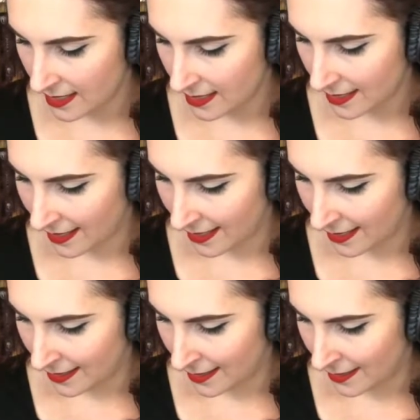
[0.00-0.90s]

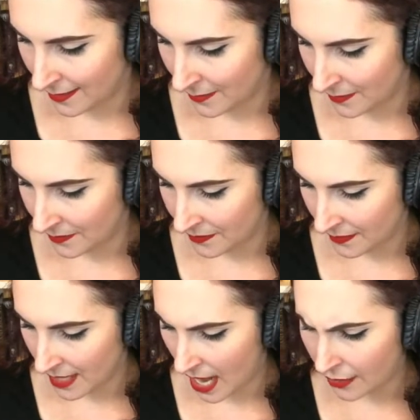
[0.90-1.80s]
I don't